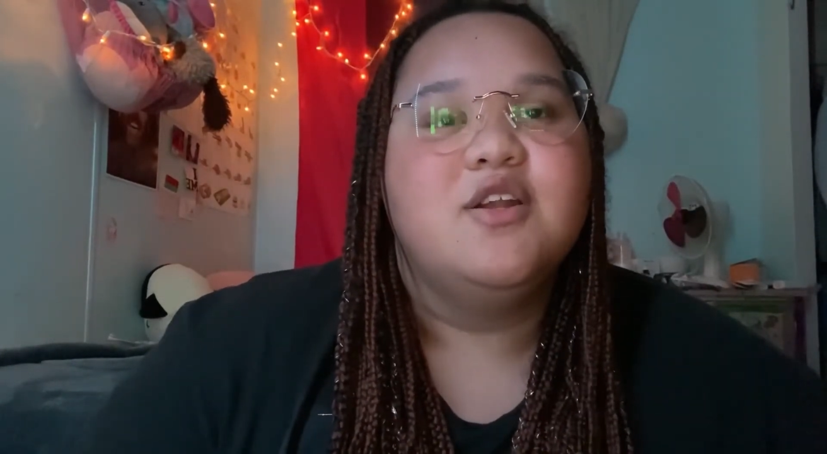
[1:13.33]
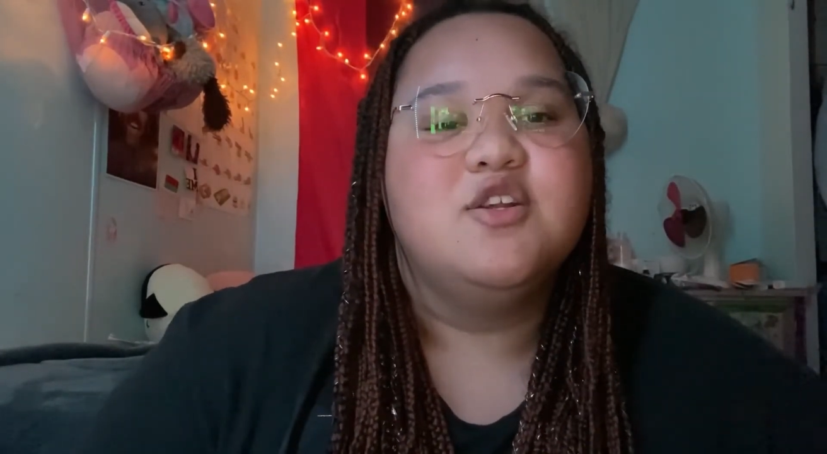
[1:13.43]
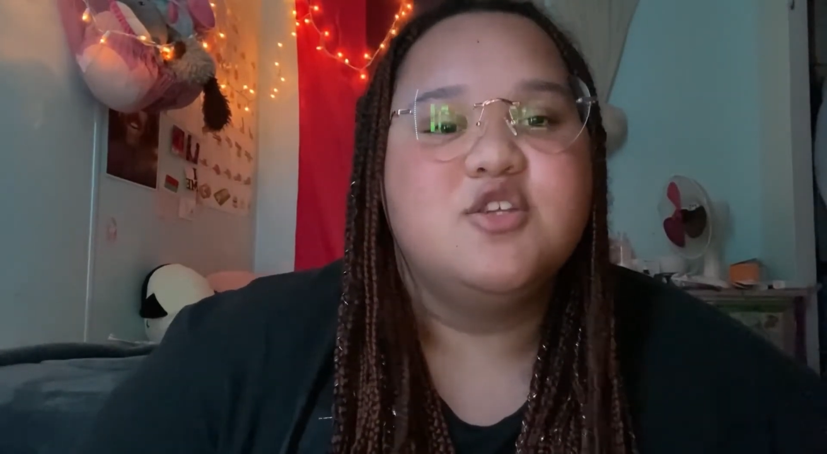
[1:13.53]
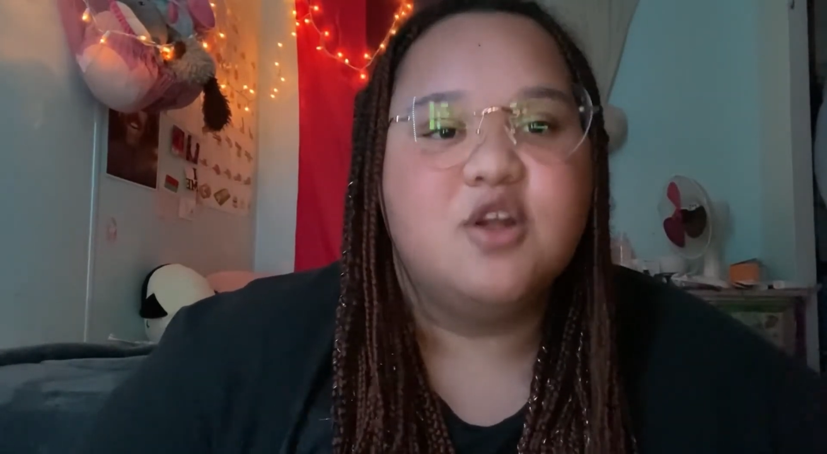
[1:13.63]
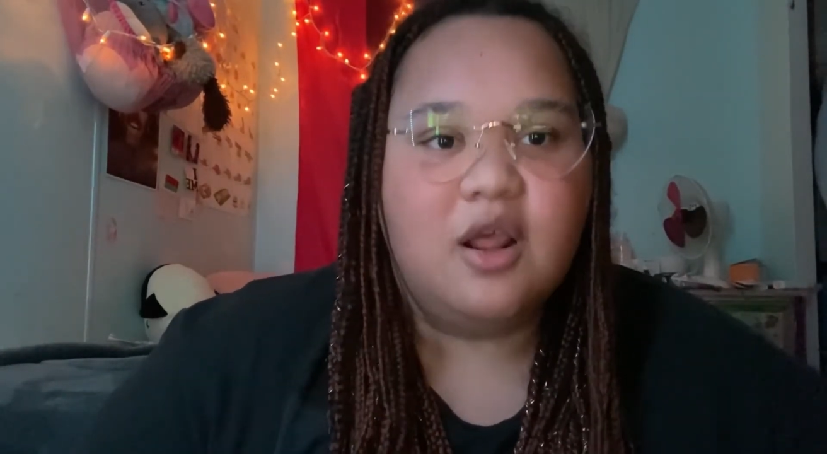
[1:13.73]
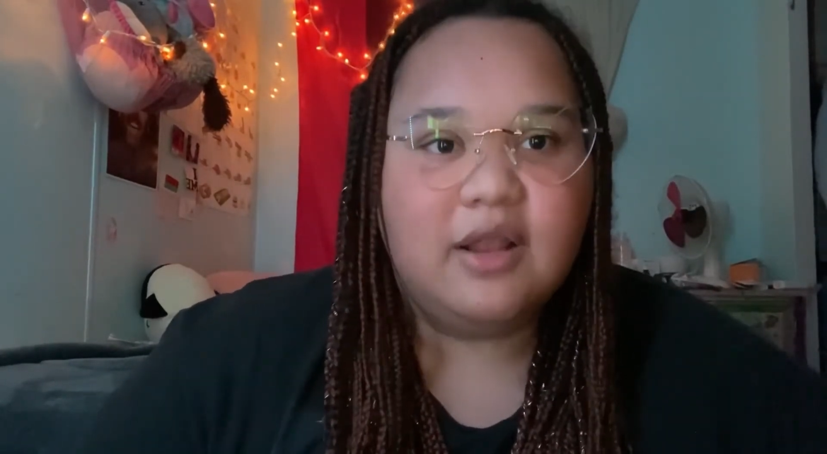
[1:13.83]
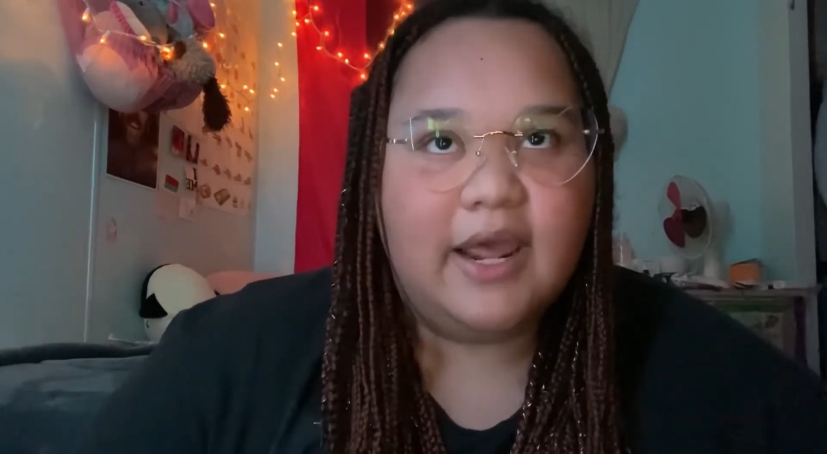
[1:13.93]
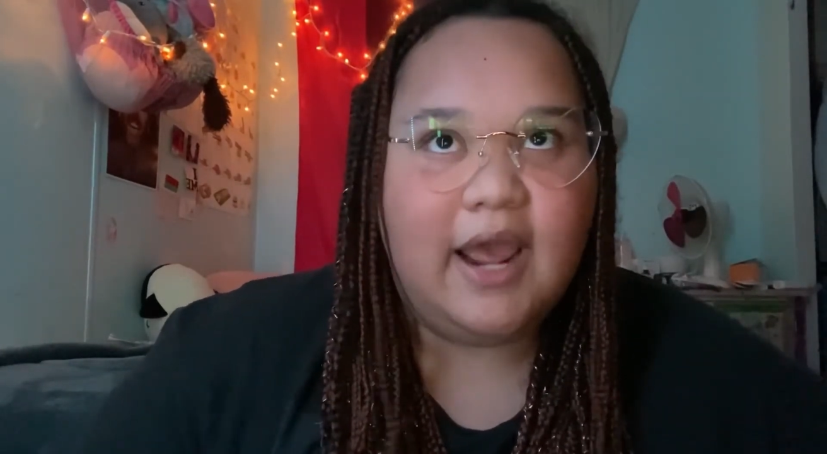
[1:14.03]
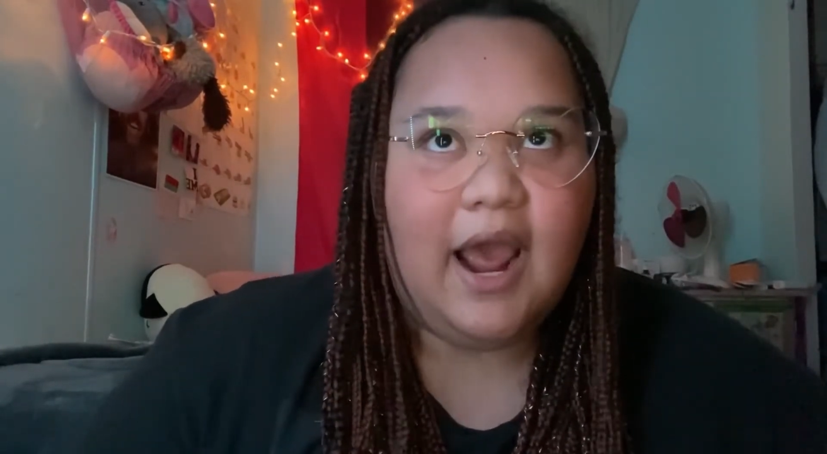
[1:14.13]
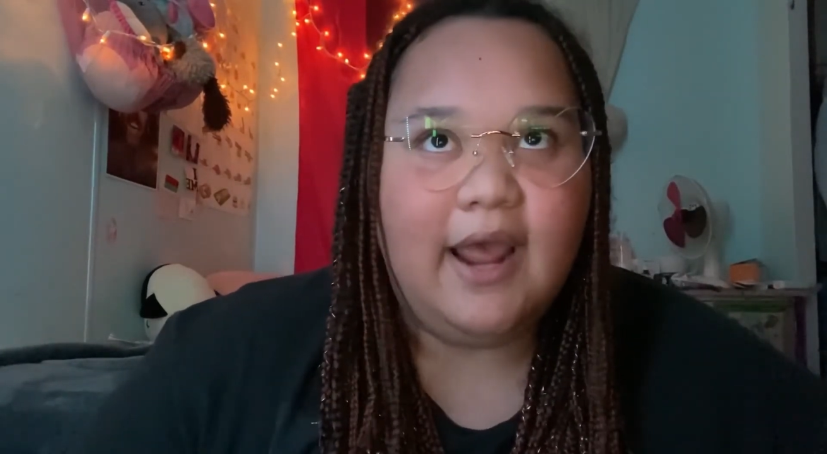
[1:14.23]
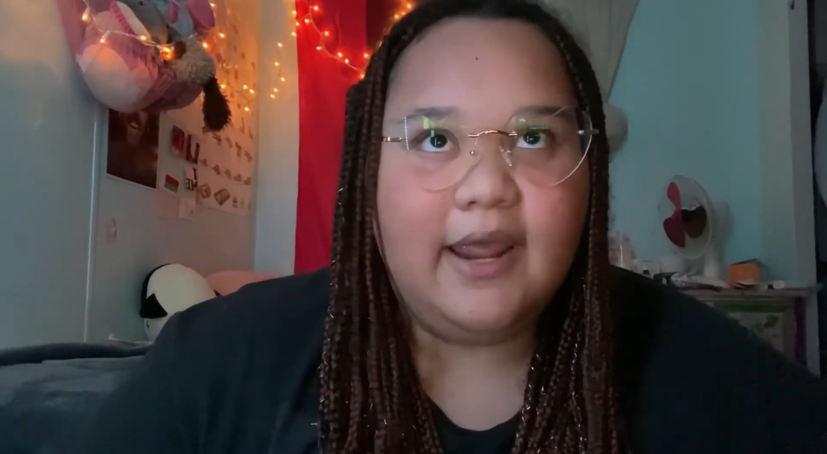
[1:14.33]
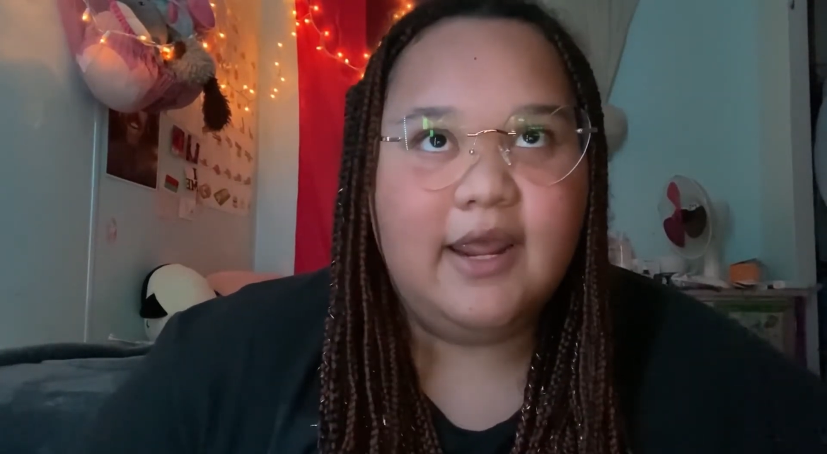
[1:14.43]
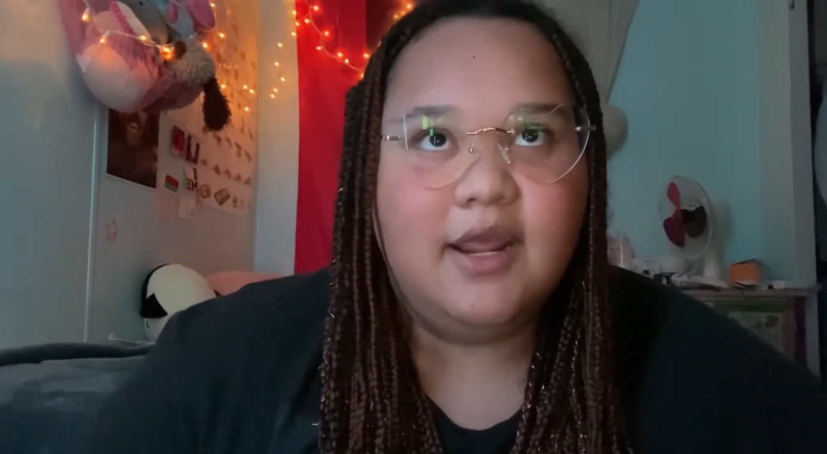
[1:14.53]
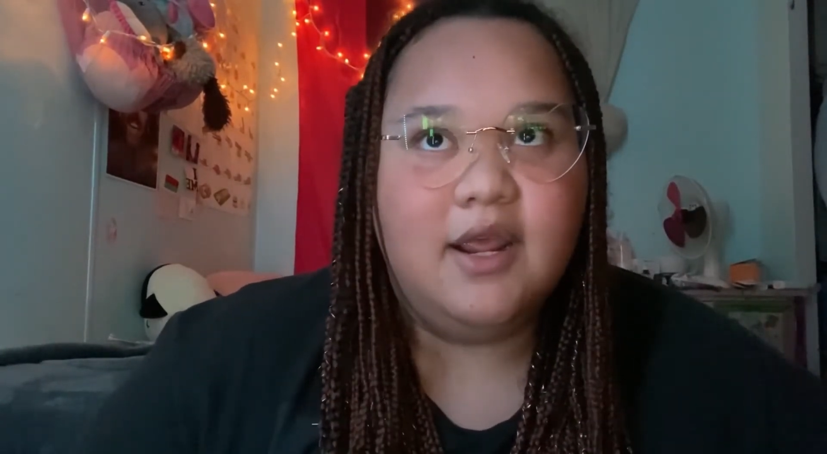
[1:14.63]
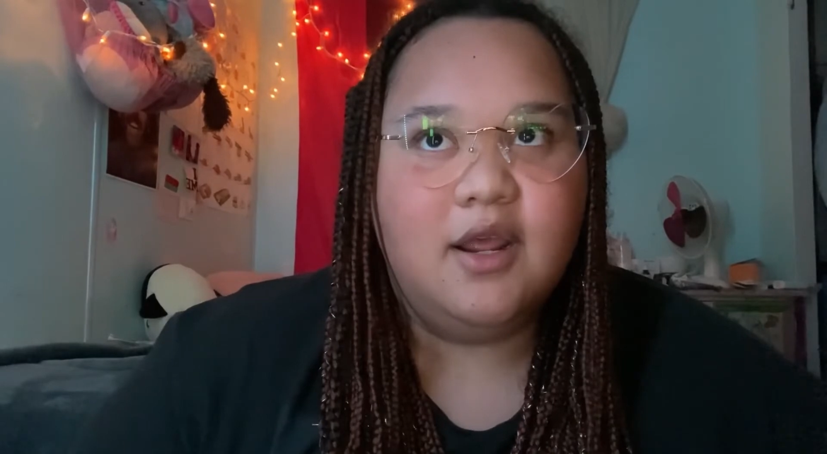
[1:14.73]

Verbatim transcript: do, like, I